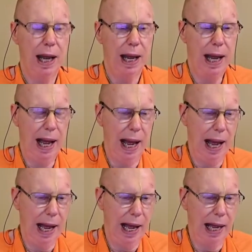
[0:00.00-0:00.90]

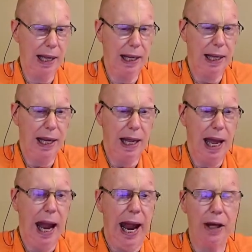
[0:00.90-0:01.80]

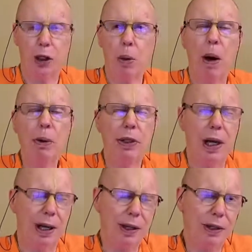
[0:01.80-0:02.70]
and
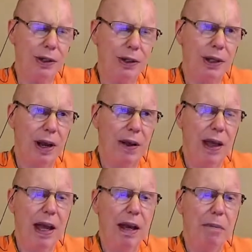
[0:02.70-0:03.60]
quotas,
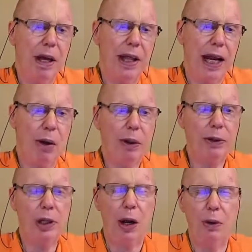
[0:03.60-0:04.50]
but they
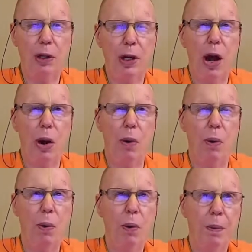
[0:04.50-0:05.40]
also
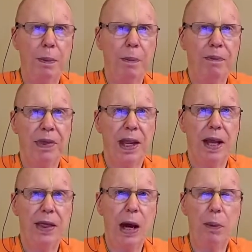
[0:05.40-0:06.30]
know
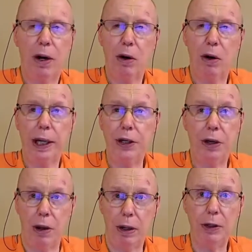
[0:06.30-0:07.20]
that we're all
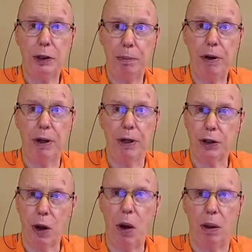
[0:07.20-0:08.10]
eternal spirit
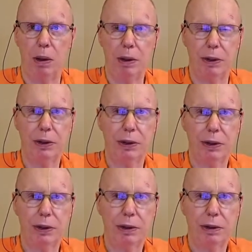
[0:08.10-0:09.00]

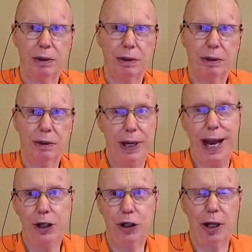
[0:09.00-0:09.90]
souls.
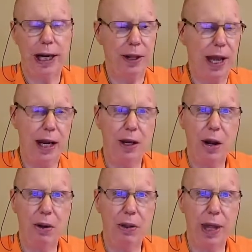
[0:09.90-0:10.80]
Naturally, they
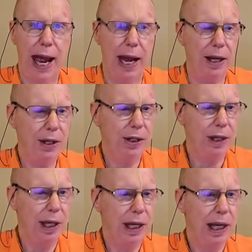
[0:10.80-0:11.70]
know that.
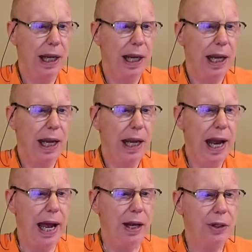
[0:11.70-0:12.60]

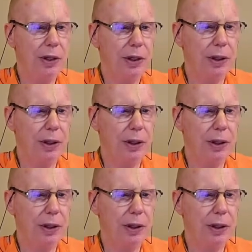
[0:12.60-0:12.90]
Yes.